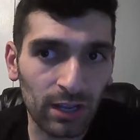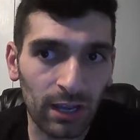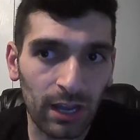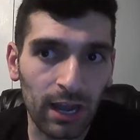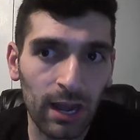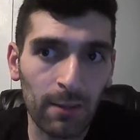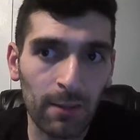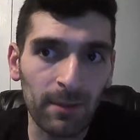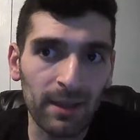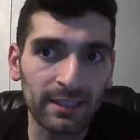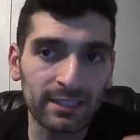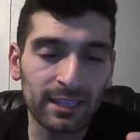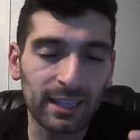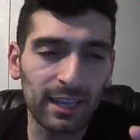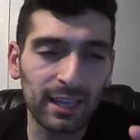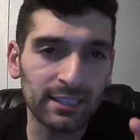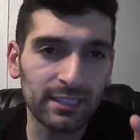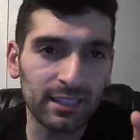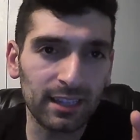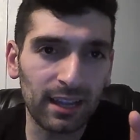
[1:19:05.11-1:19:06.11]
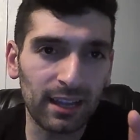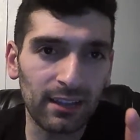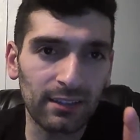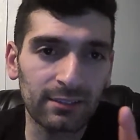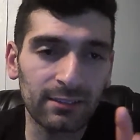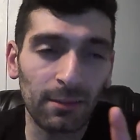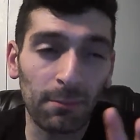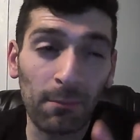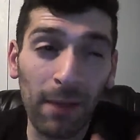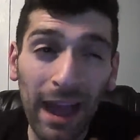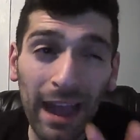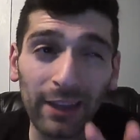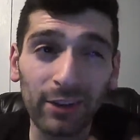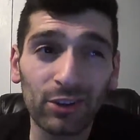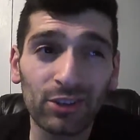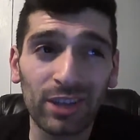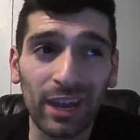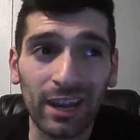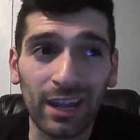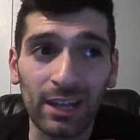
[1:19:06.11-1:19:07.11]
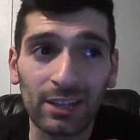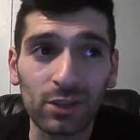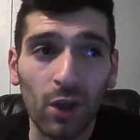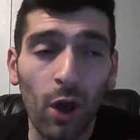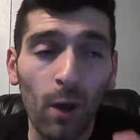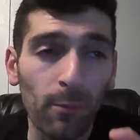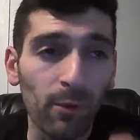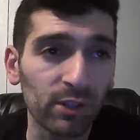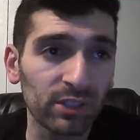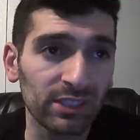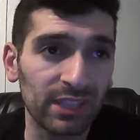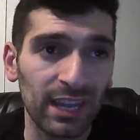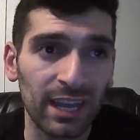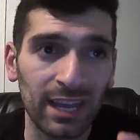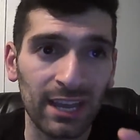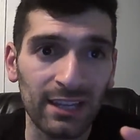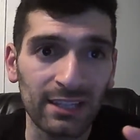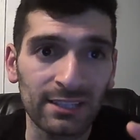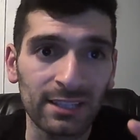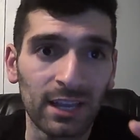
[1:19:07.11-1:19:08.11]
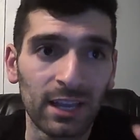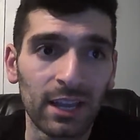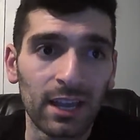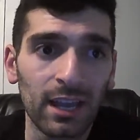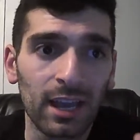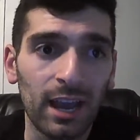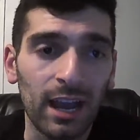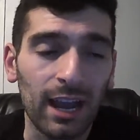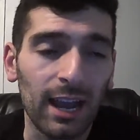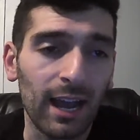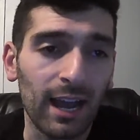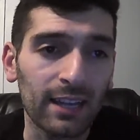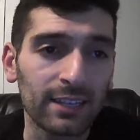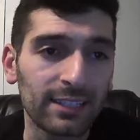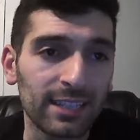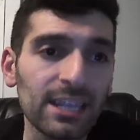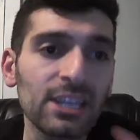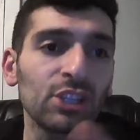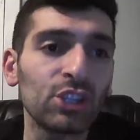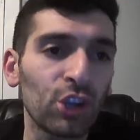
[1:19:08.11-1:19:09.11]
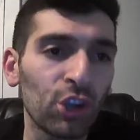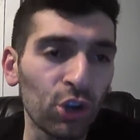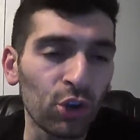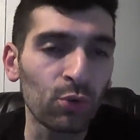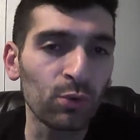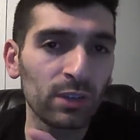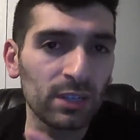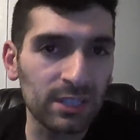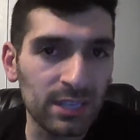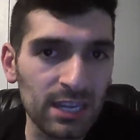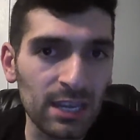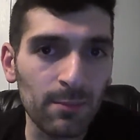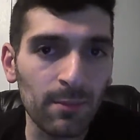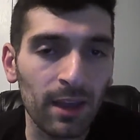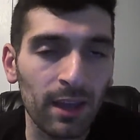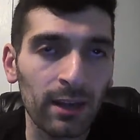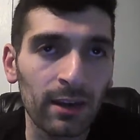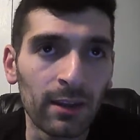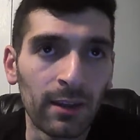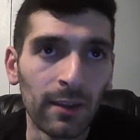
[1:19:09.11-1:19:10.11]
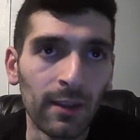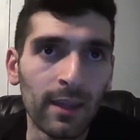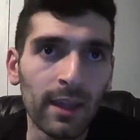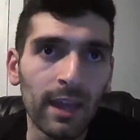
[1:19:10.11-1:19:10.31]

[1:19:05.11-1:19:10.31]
It's to my understanding, it almost is a detuned Demon,